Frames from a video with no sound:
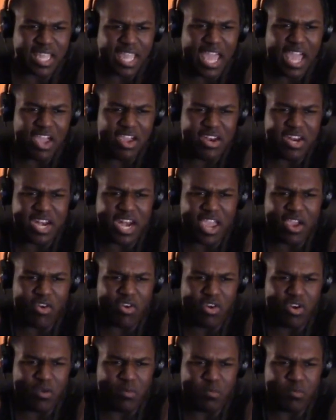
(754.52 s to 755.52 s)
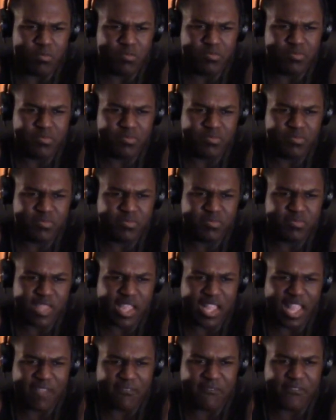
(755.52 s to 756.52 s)
Under their arm,
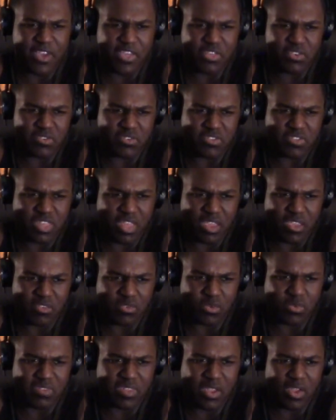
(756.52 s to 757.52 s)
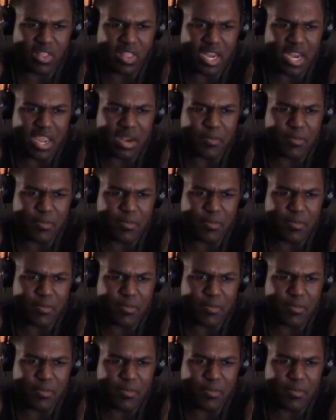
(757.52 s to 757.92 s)
that like feathers things. What's all that